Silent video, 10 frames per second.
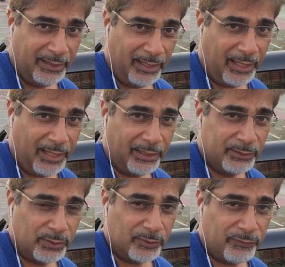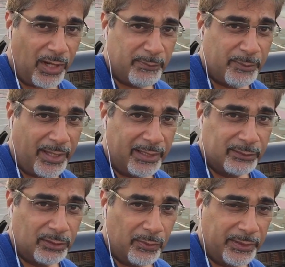You can find me by
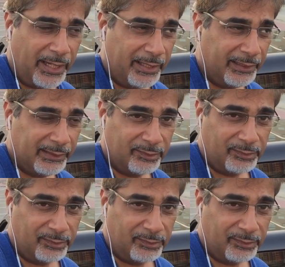going, I think it's